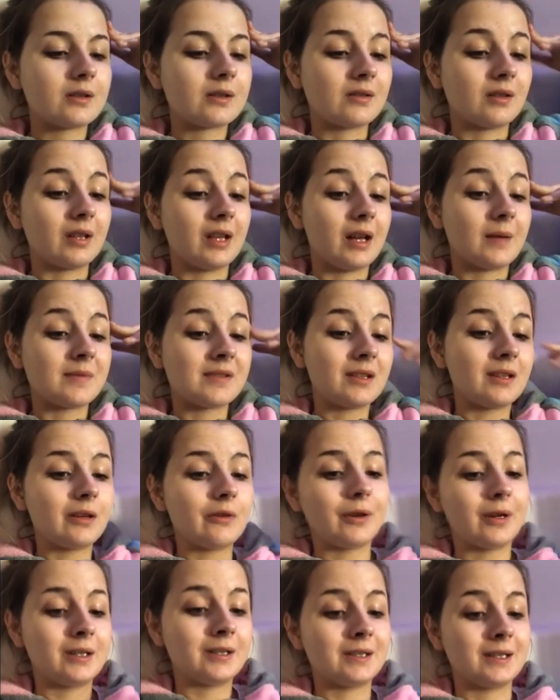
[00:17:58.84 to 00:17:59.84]
So yeah, I'm
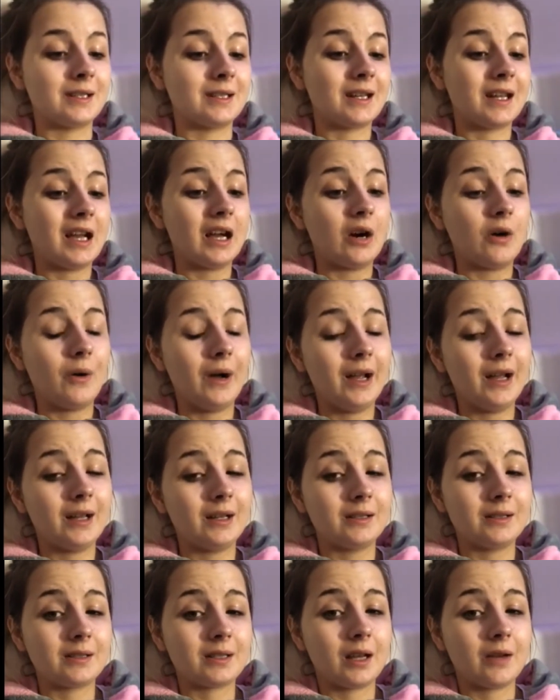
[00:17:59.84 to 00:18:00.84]
sitting here editing now,
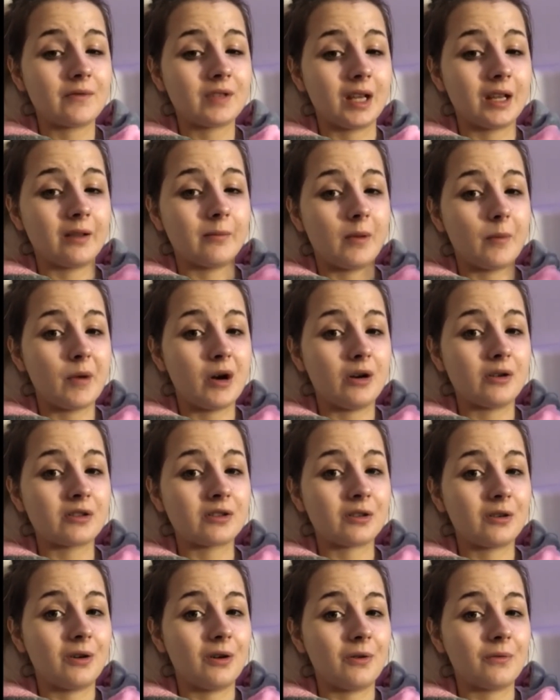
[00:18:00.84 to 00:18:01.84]
and I've taken my
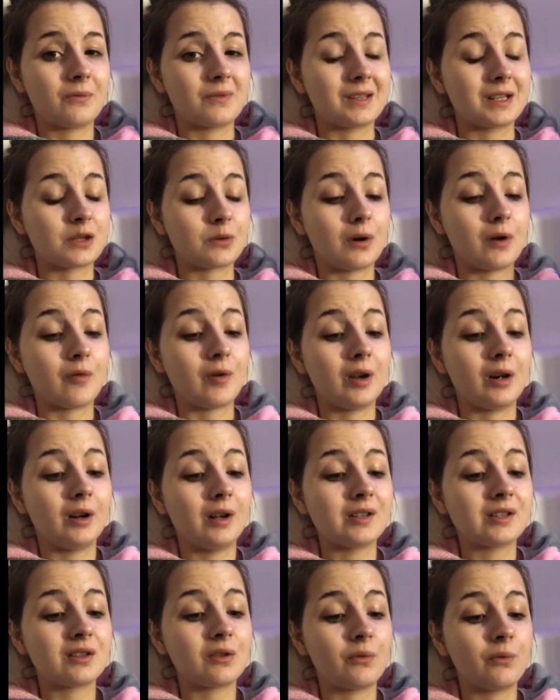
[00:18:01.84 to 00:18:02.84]
mask off, and that's when I
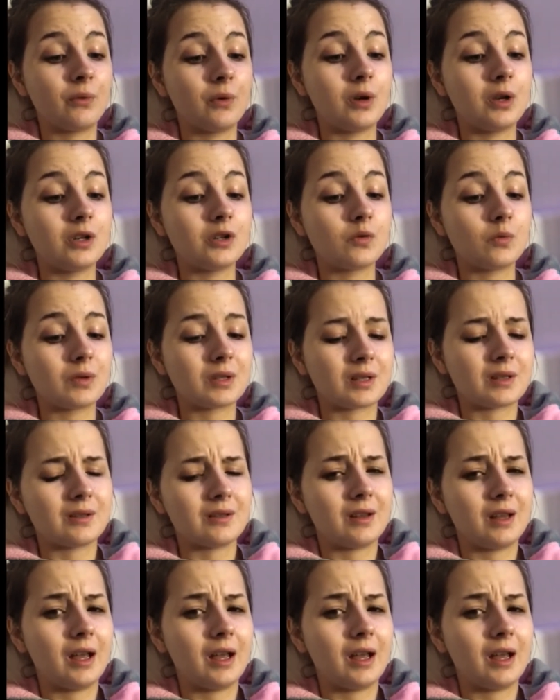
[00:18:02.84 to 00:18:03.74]
realised the footage wasn't